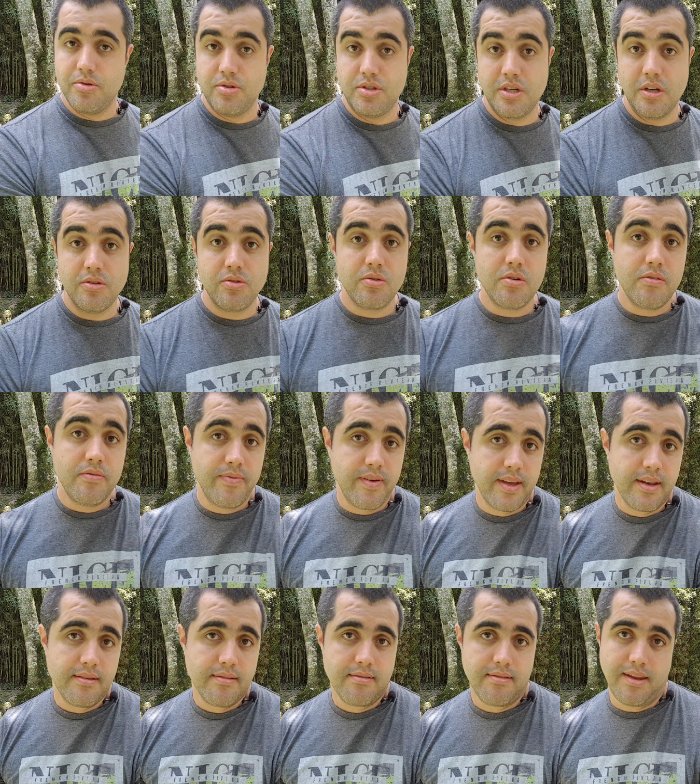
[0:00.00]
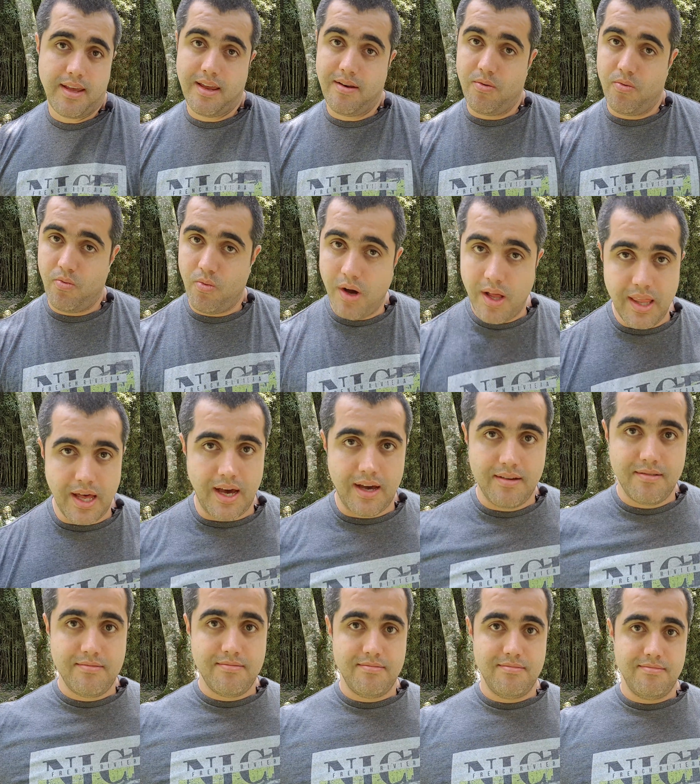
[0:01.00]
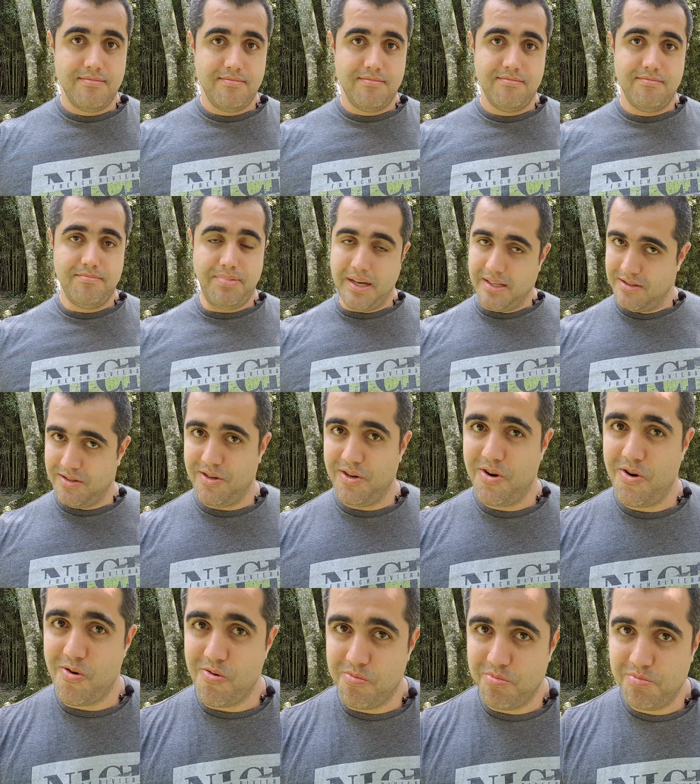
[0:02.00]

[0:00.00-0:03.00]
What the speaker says: a shelter or vet, and voila, back to your home.